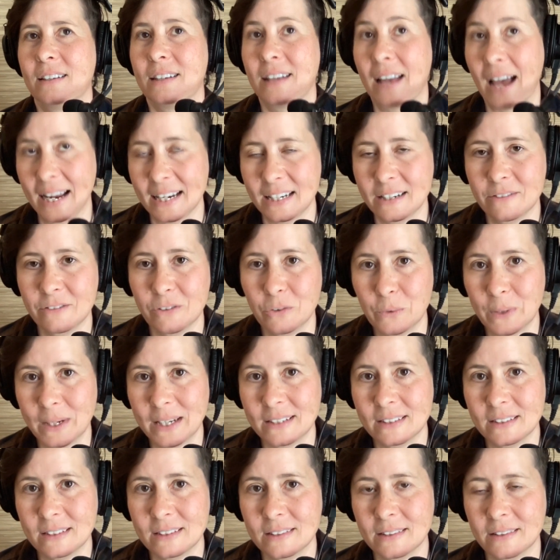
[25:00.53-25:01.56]
nine different
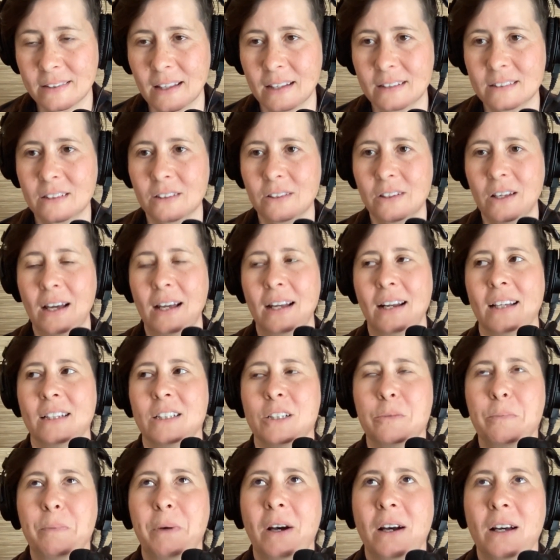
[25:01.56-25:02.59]
ways. That's a lot. I
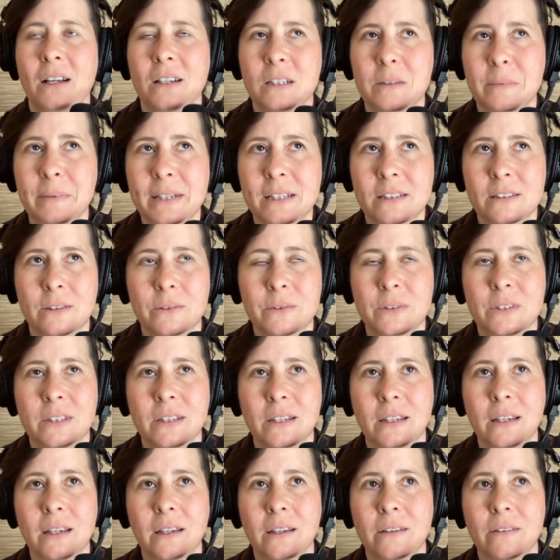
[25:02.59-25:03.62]
just paused because I was
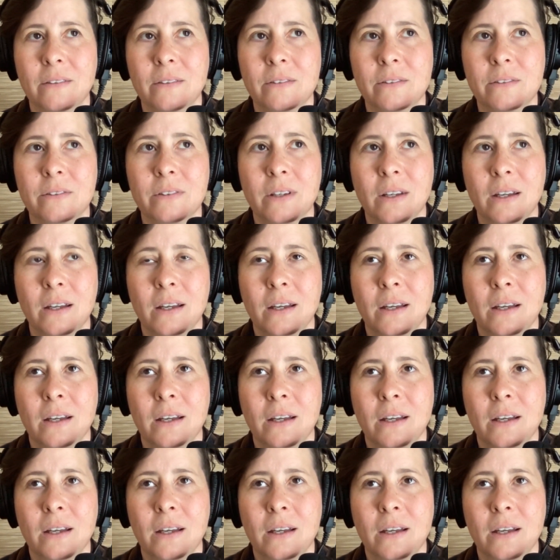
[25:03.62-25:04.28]
thinking of